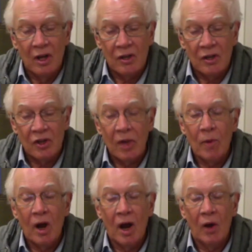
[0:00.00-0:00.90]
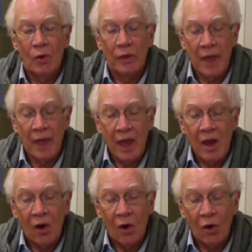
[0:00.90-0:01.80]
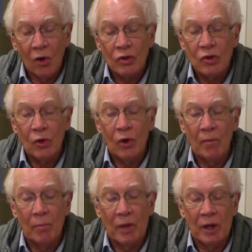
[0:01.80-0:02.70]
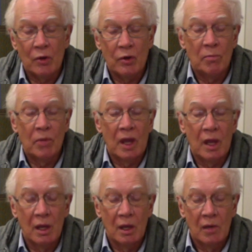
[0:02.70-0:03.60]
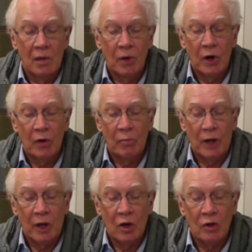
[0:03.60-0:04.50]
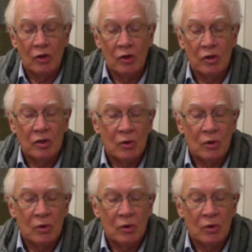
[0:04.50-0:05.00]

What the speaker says: somehow they also appeared to be part of my consciousness.